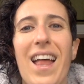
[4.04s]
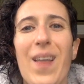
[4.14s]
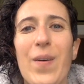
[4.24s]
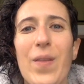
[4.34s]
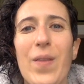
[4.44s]

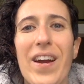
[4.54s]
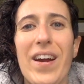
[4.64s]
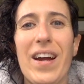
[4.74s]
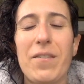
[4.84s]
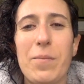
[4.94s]
Hello there,
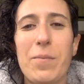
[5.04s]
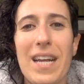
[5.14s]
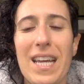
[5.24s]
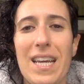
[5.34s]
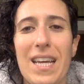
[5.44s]

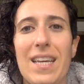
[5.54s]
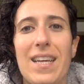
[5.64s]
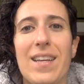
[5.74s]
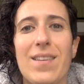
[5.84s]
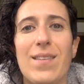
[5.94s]
everybody.
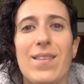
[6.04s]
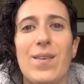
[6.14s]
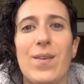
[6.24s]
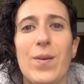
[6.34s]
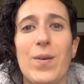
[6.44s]

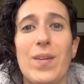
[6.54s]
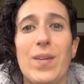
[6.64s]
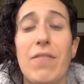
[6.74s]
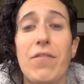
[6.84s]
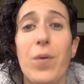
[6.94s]
So,
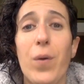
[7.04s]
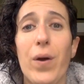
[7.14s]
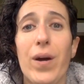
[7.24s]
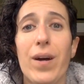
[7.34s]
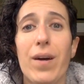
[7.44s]
day
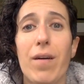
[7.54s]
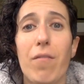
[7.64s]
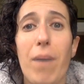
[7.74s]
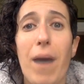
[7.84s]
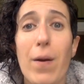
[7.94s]
4
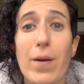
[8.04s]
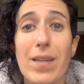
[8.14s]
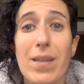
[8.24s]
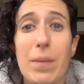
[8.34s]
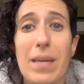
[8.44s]
of Power to
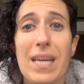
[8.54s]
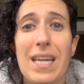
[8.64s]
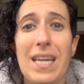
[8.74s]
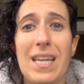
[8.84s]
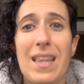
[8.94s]
the
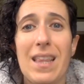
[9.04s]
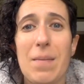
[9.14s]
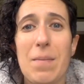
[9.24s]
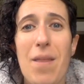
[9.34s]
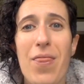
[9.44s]
P, the
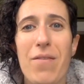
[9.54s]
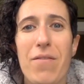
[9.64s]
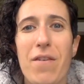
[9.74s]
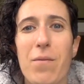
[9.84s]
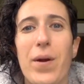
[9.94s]
month of
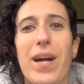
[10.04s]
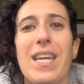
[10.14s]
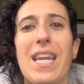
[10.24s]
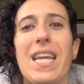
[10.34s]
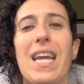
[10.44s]
February
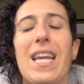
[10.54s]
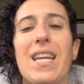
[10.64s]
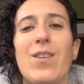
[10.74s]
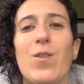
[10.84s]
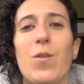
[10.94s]

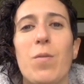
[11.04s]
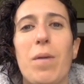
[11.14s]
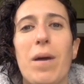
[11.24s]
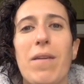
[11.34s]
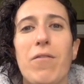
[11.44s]
dedicated to
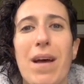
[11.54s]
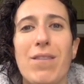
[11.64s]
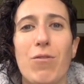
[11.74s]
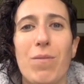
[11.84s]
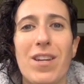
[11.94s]
mindful
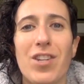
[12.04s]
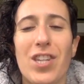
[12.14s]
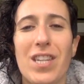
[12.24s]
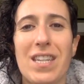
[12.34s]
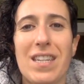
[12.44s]

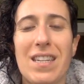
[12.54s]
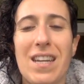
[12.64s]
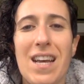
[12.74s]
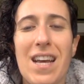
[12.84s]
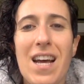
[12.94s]
masturbation and
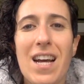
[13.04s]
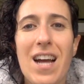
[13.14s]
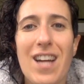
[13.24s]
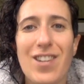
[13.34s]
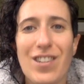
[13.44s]

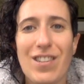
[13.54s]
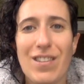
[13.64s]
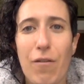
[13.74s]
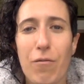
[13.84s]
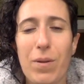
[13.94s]
conscious
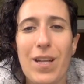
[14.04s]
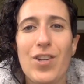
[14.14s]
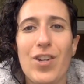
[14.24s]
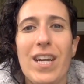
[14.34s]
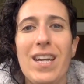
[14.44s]
self
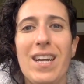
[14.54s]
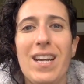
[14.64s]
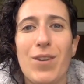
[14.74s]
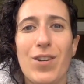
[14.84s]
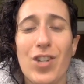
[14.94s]
pleasuring.
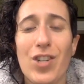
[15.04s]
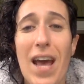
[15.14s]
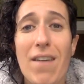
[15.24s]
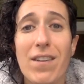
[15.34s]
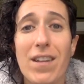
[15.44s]
I'm Darshana
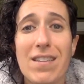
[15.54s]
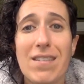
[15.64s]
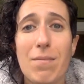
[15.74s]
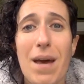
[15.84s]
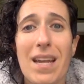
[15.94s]
Avila,
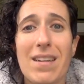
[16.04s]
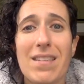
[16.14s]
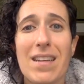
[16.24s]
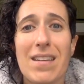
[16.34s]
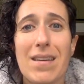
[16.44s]
somatic
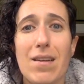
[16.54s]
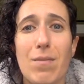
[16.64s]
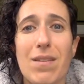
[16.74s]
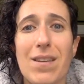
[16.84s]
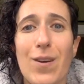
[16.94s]
sex and
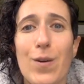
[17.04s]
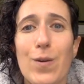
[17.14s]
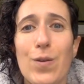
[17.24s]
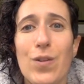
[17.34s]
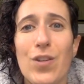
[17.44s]
intimacy
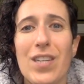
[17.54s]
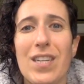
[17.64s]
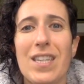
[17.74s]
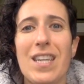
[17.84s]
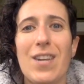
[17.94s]
coach
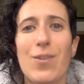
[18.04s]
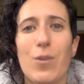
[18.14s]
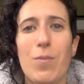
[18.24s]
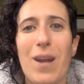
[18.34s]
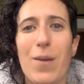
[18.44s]
and tantric
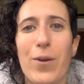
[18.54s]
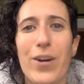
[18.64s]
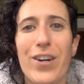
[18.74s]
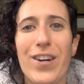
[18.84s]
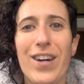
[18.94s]
body
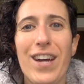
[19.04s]
worker.